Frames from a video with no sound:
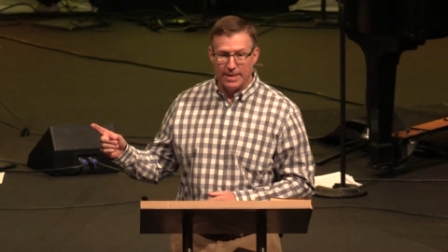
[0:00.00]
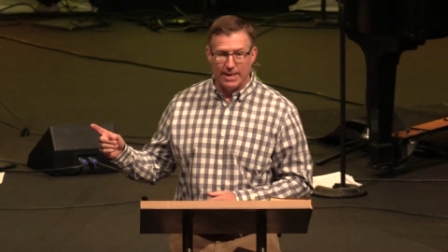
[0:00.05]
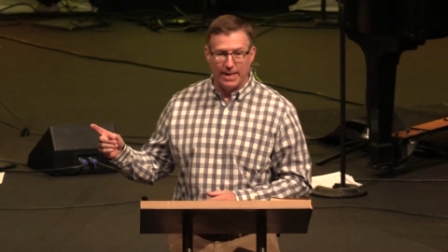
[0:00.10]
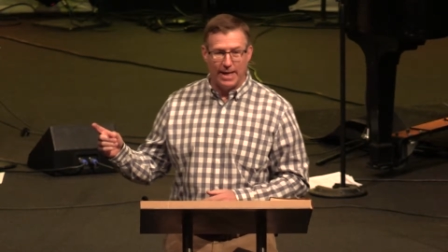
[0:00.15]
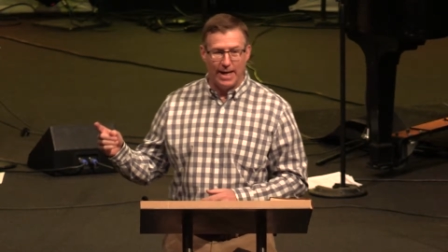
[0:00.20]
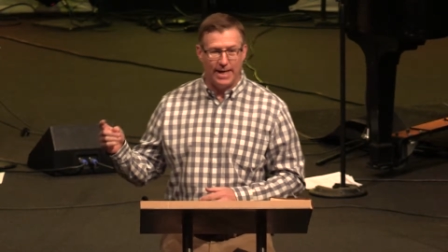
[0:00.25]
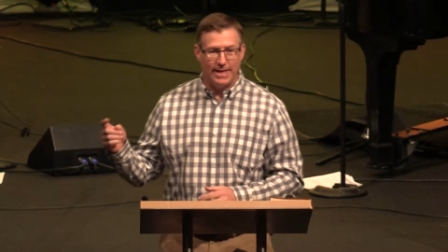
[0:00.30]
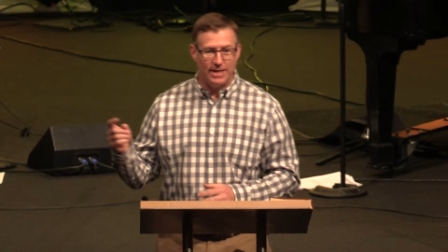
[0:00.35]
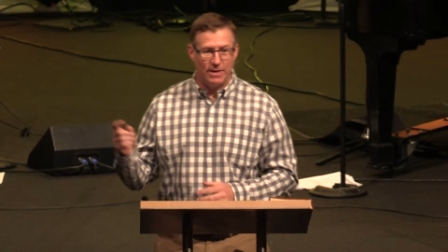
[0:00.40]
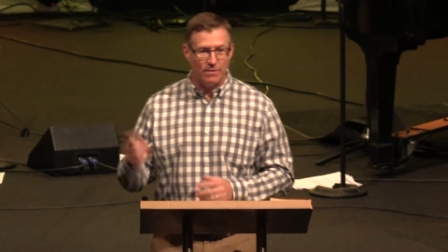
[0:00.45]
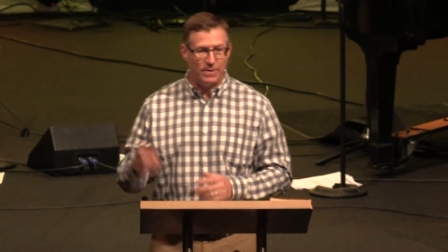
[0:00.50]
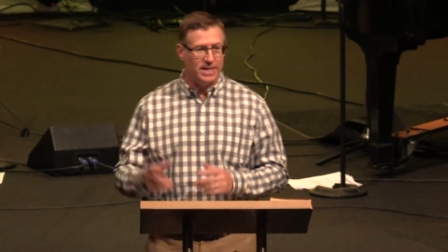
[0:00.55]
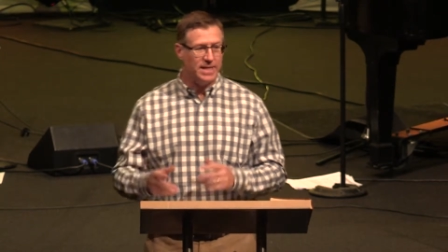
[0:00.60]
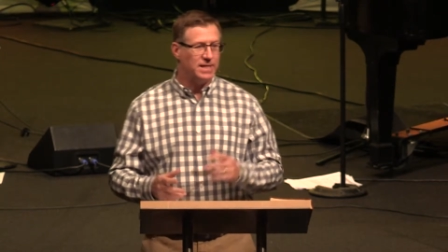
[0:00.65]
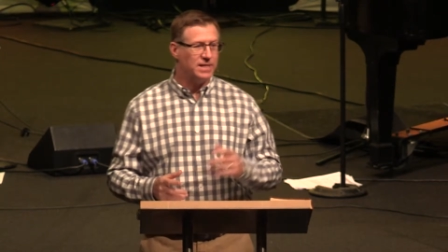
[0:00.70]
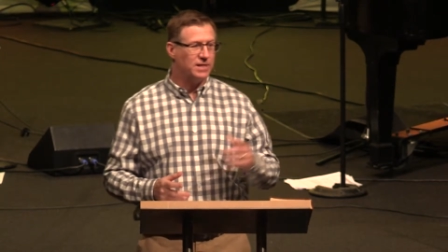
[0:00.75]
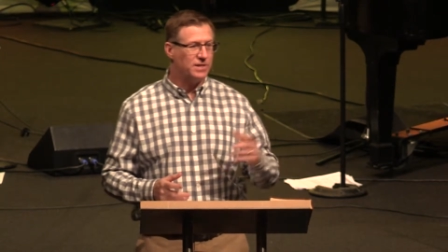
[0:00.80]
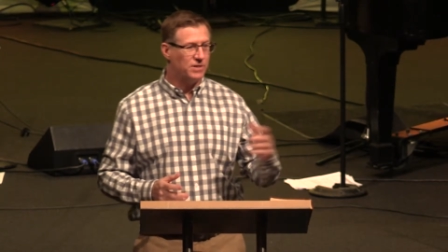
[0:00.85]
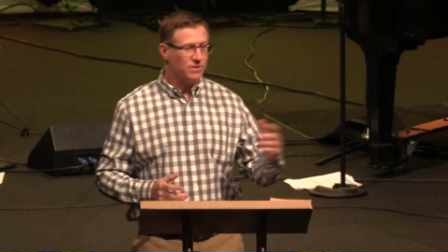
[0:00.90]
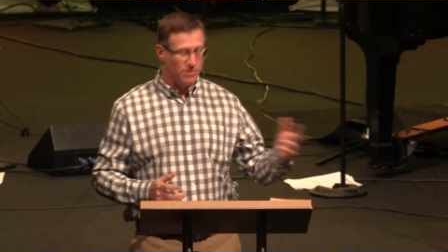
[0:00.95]
and then we
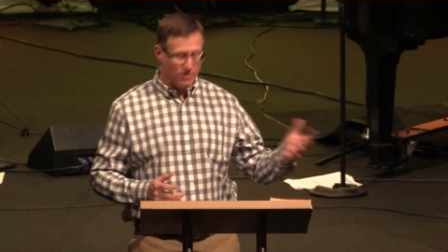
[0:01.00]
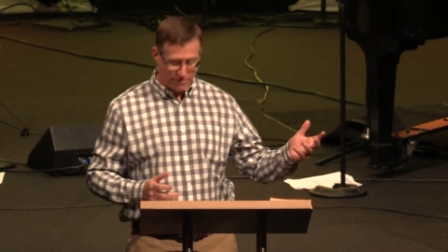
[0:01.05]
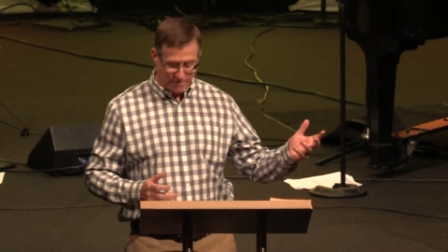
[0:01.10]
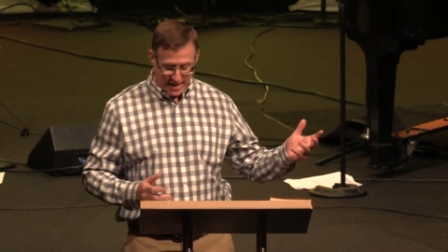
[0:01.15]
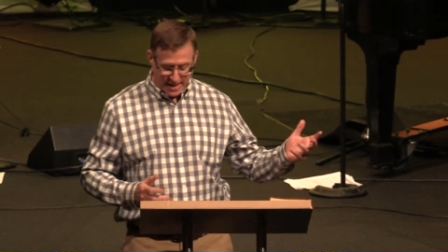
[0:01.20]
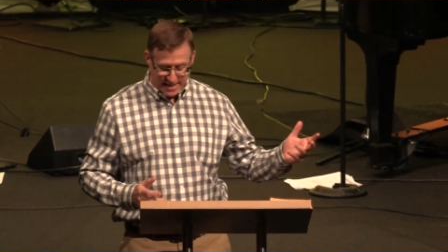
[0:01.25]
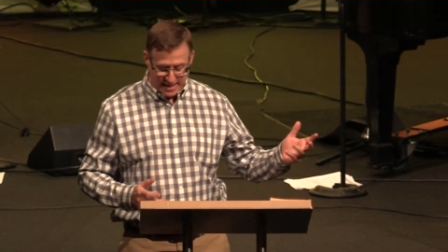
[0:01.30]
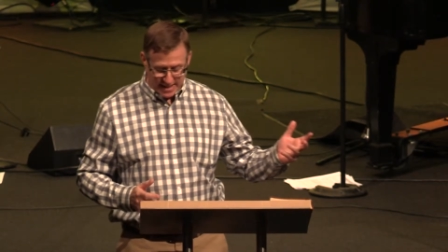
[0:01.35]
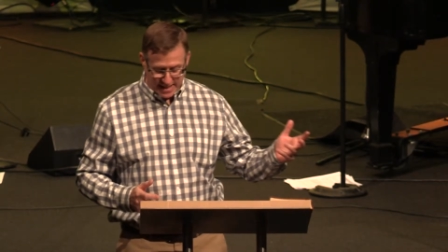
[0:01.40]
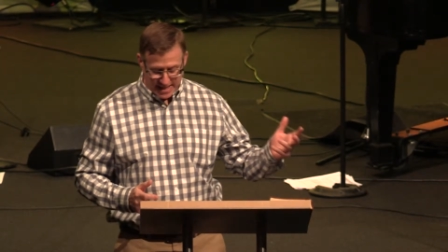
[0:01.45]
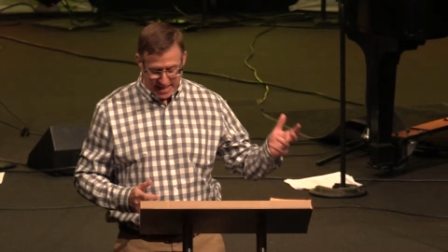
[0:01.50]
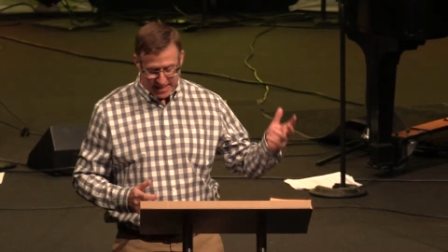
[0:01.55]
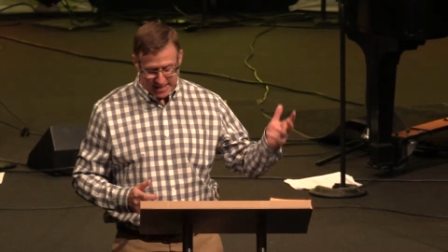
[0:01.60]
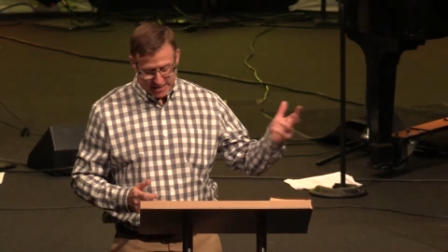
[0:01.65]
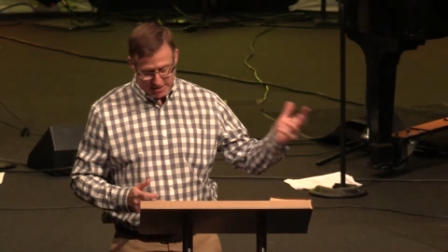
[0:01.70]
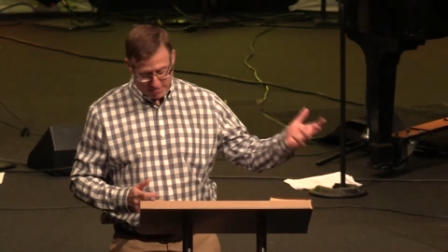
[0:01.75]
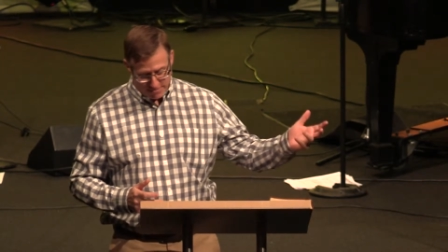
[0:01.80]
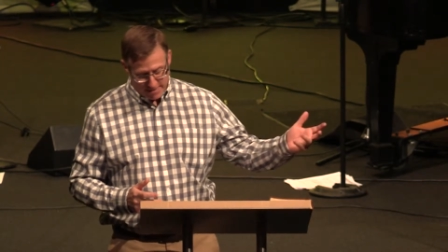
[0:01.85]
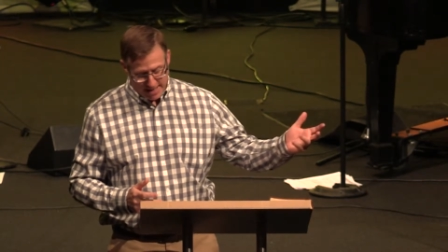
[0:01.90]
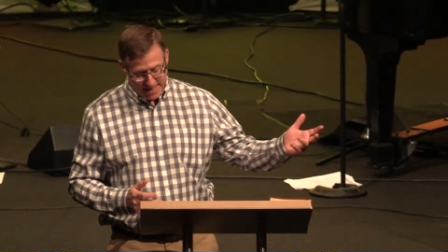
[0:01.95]
need to do the right things,
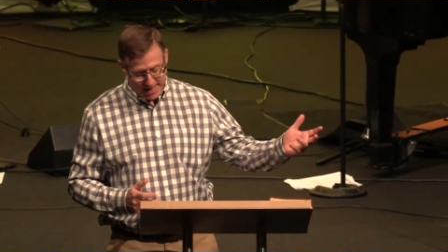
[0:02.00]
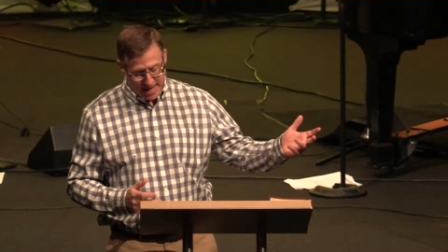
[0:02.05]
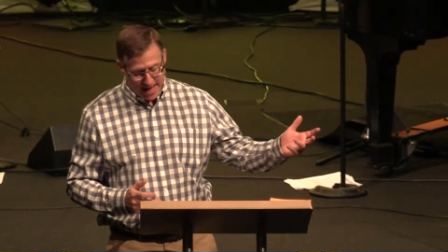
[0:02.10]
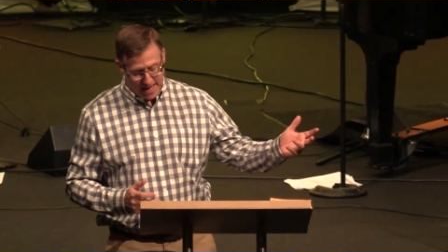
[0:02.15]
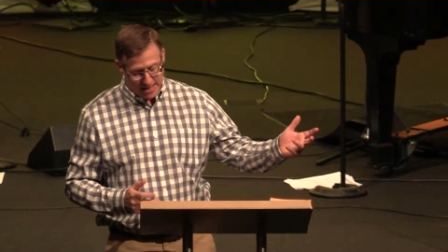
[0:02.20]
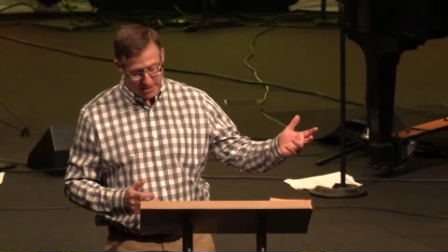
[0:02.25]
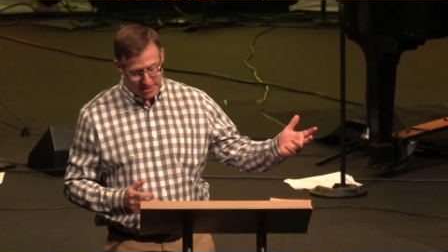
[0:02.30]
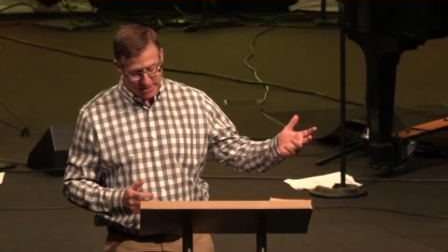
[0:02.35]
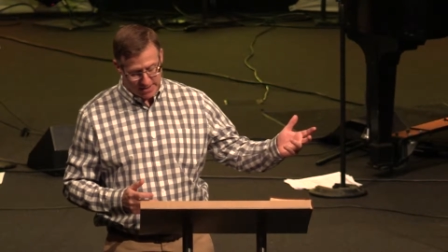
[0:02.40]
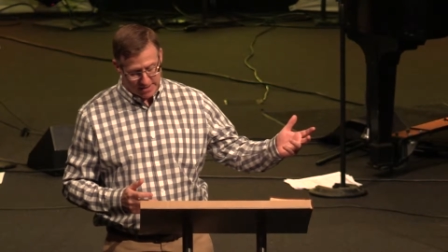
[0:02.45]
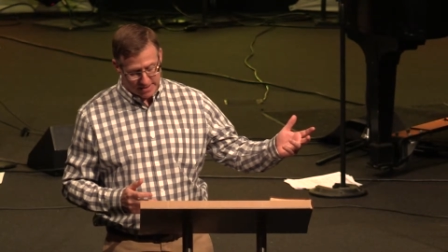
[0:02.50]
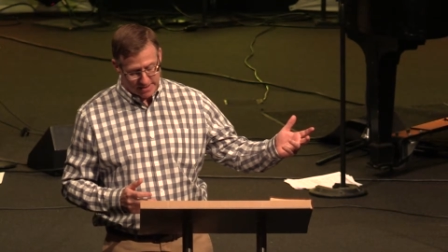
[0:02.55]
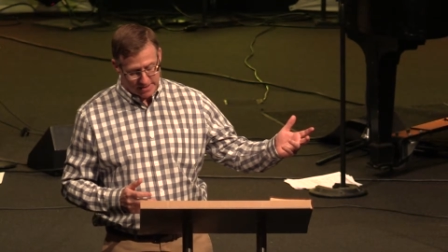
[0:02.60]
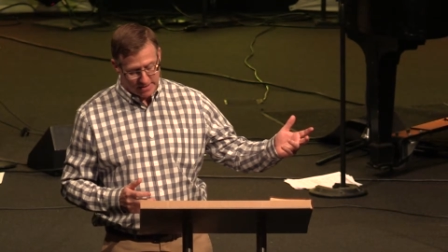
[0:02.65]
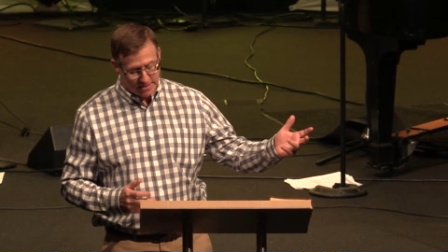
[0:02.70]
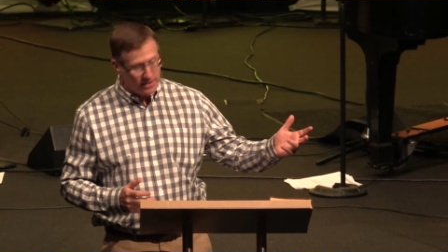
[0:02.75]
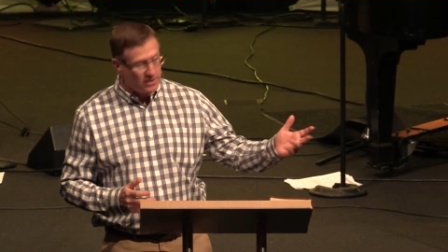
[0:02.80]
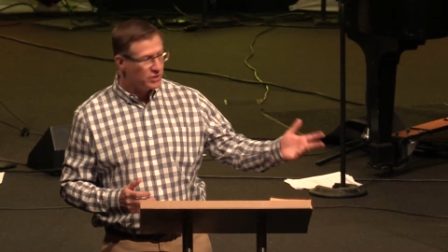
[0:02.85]
the right actions.